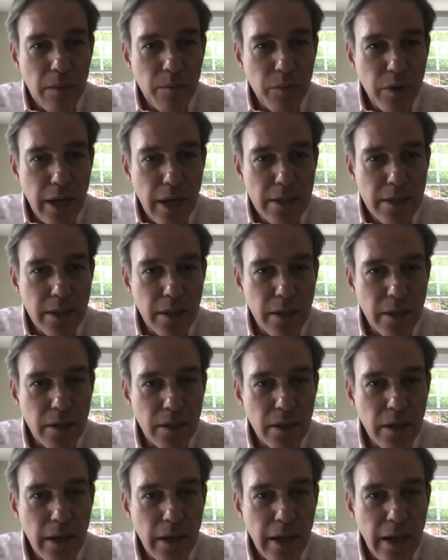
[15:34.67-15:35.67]
president,
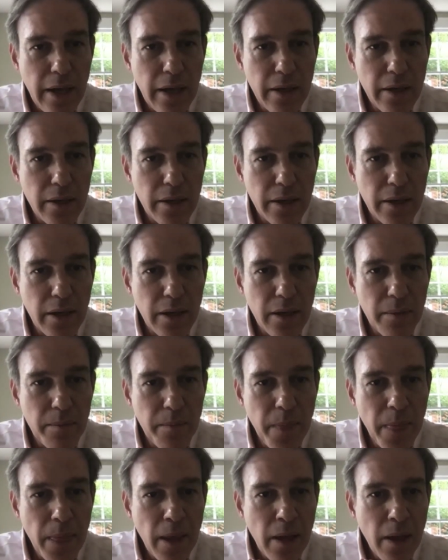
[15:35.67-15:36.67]
and